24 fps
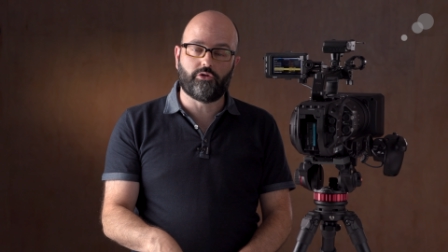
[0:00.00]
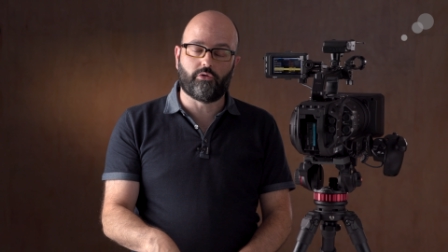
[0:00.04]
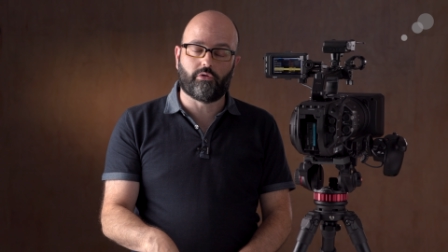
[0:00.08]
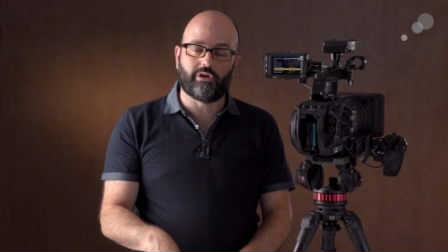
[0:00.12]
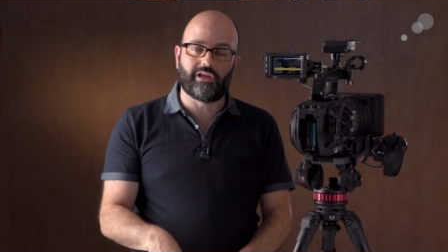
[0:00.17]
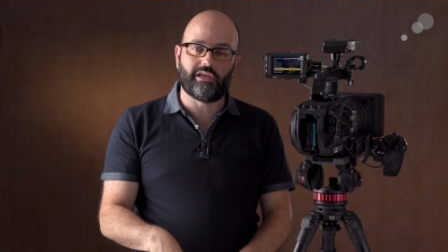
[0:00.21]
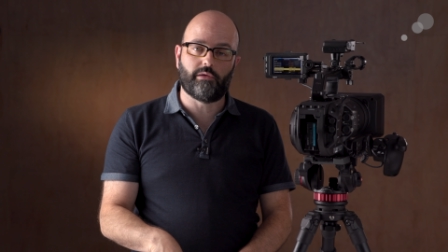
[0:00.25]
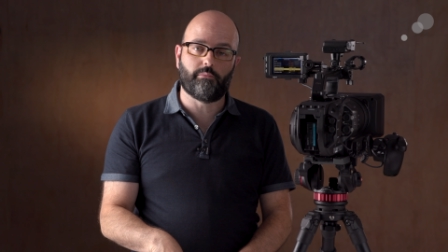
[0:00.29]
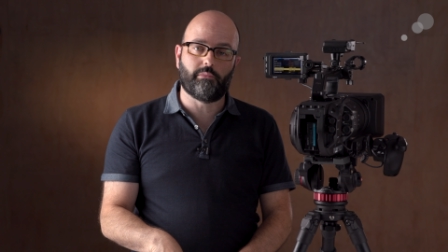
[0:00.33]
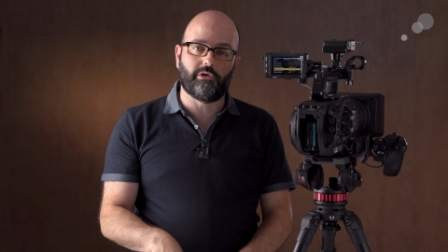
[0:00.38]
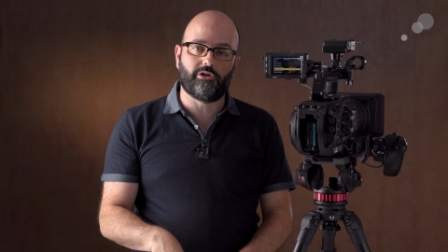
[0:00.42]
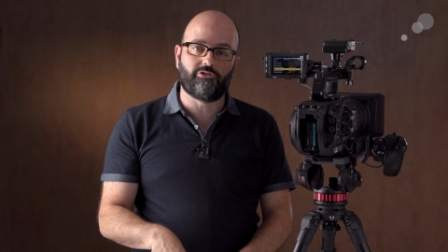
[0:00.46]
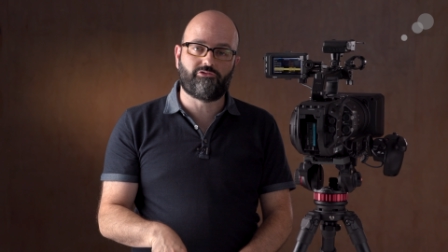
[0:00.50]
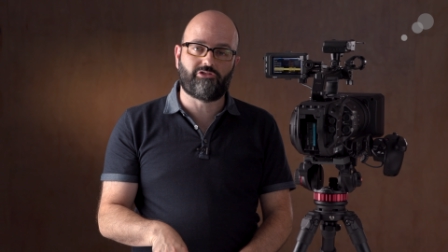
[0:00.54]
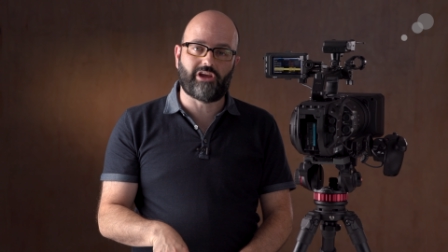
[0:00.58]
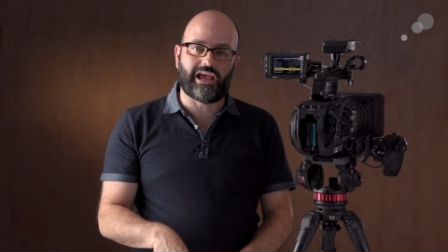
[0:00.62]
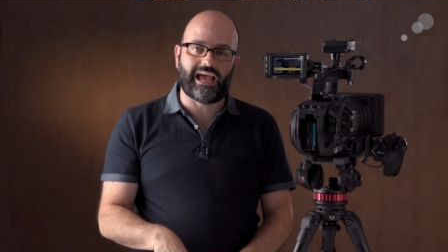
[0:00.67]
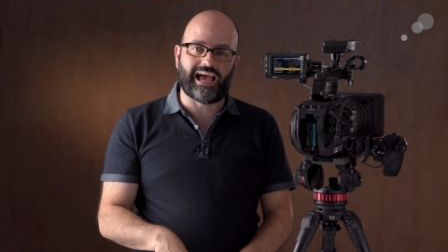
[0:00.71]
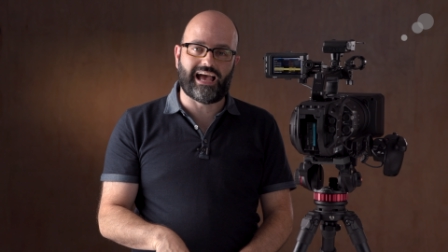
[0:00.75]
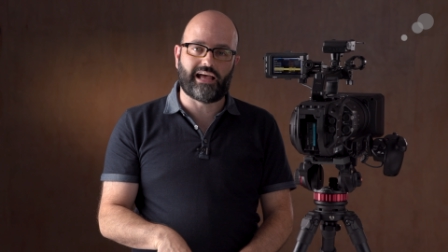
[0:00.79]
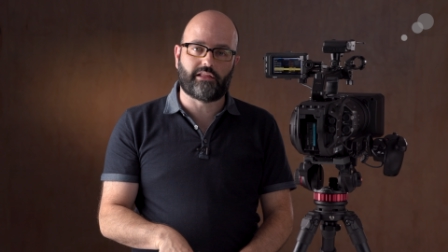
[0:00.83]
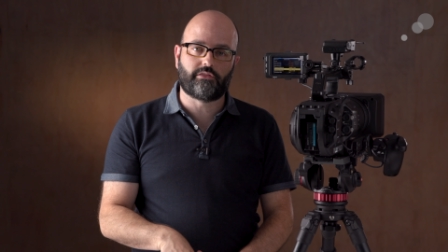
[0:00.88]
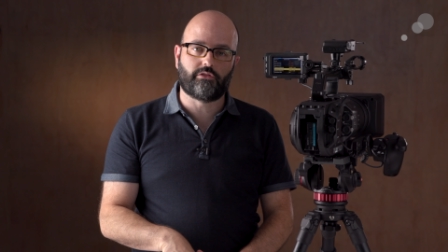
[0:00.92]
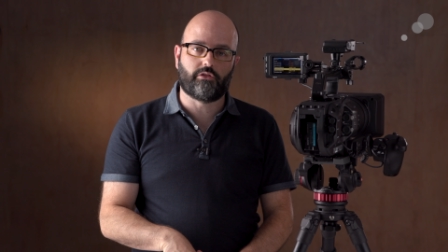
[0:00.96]
your image
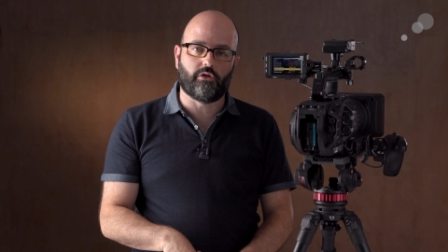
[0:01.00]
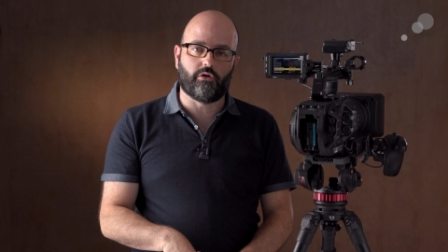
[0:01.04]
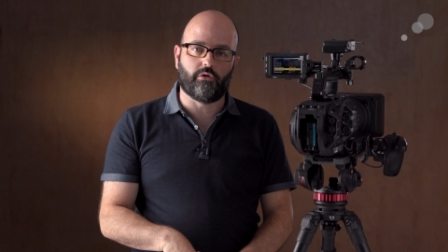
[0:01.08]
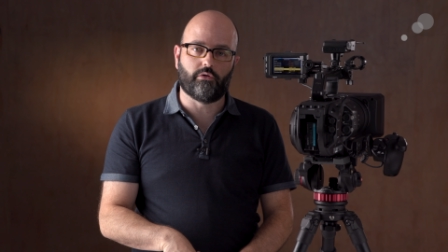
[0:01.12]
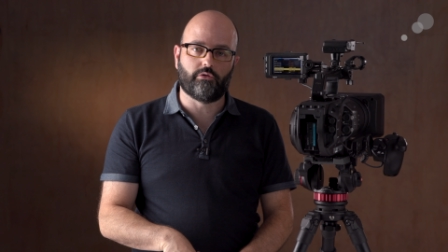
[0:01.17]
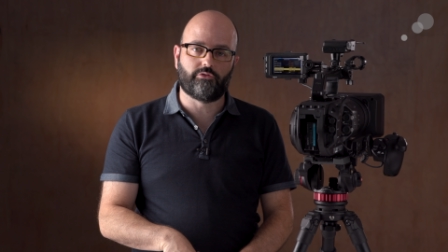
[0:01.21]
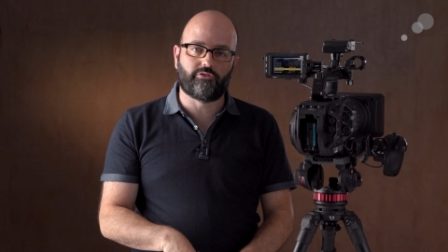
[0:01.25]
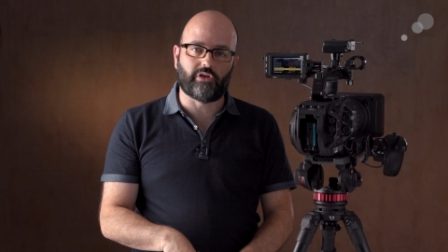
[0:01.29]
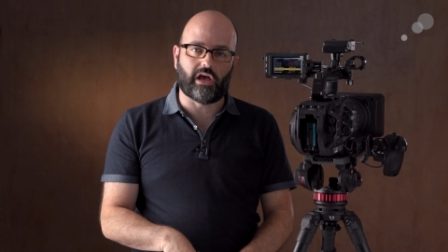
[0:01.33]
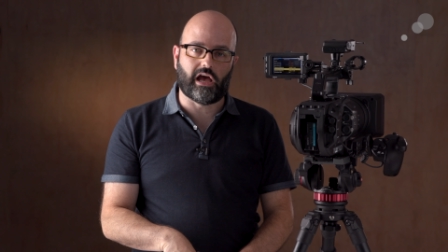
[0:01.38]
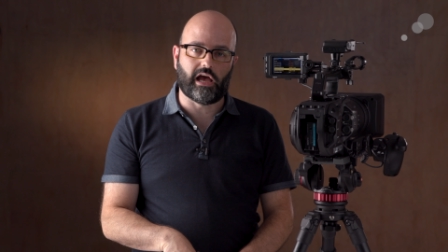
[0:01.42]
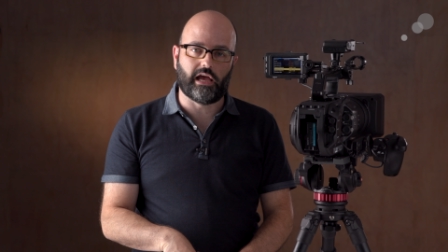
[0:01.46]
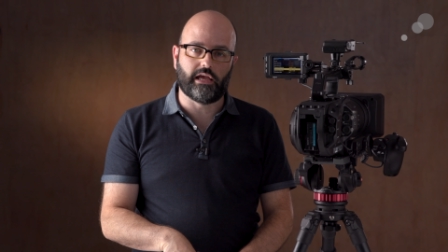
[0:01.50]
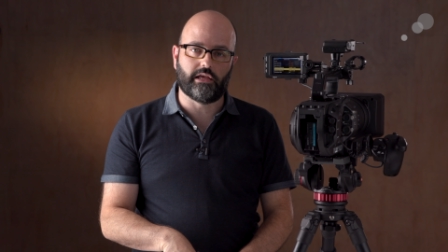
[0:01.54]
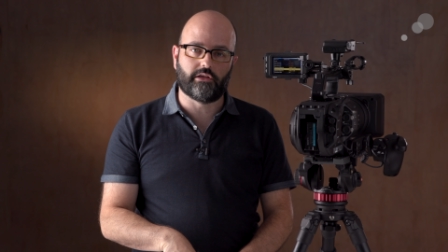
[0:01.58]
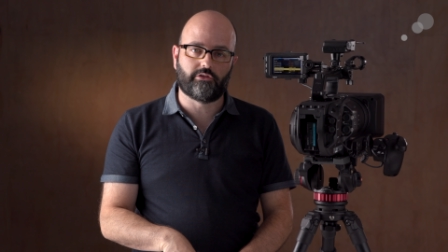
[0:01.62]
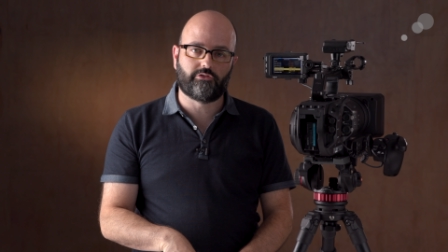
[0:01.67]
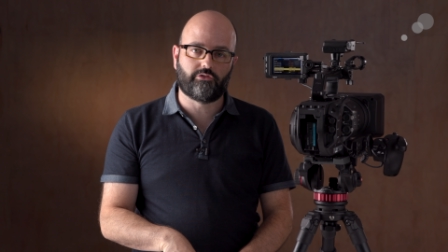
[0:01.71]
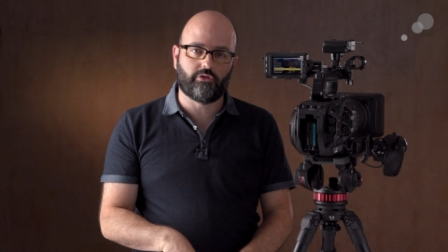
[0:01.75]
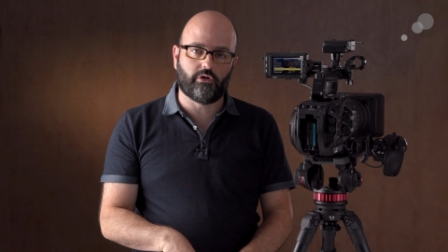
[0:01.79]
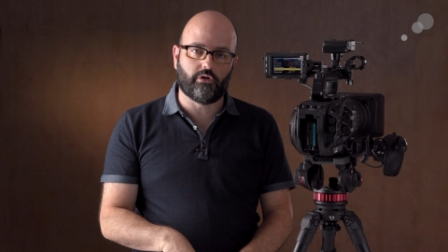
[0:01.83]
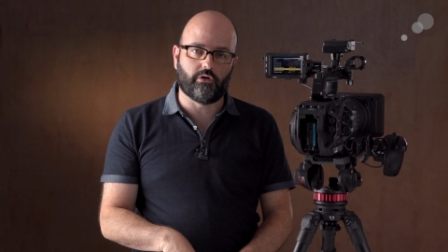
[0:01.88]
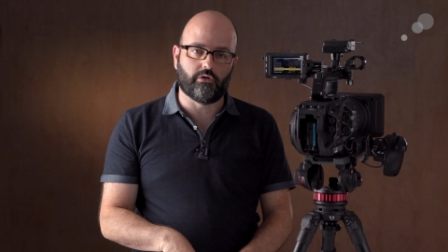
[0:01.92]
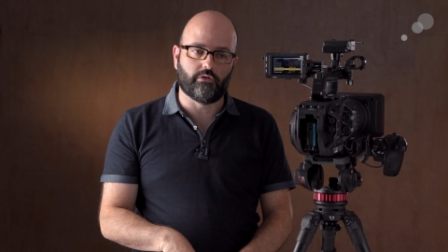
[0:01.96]
at those
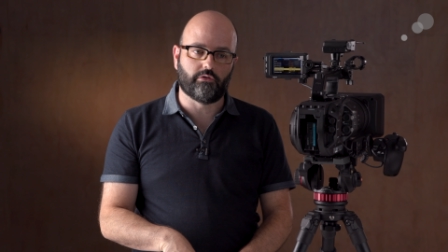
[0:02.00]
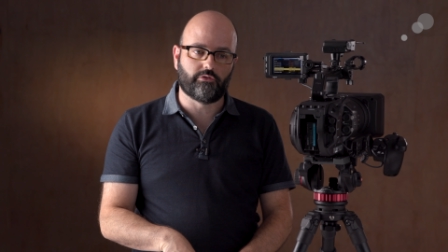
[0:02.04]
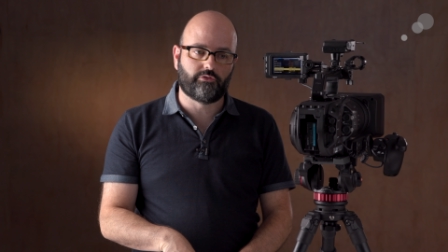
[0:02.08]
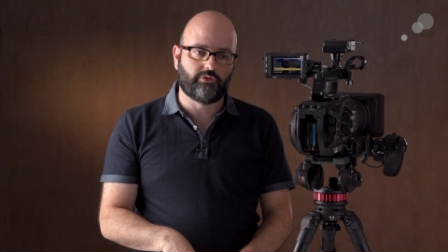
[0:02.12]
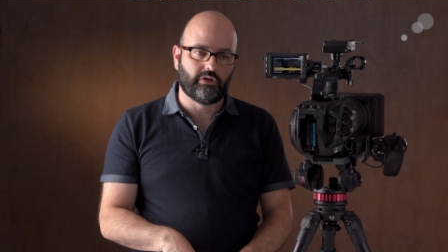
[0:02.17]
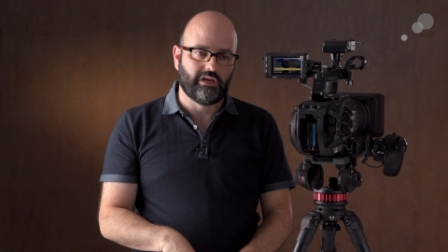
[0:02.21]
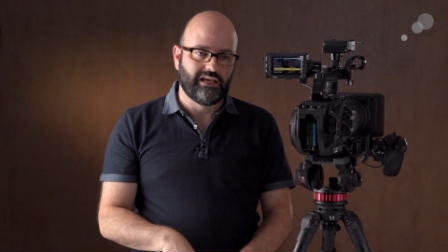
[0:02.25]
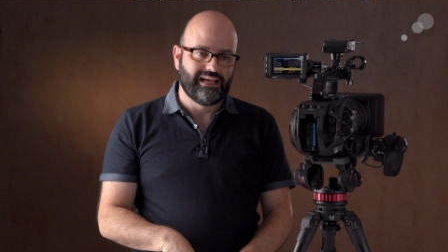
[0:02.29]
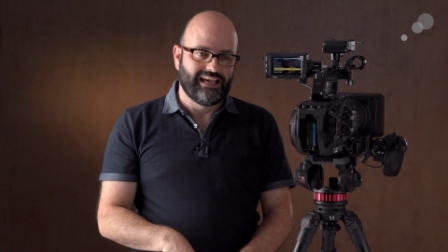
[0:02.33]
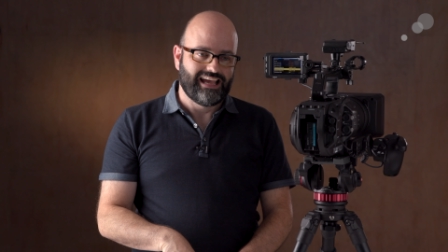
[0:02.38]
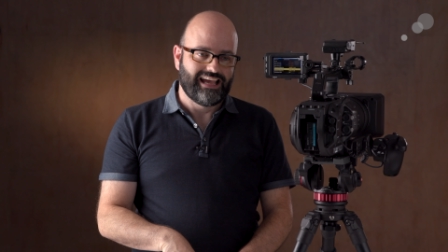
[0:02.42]
ISOs.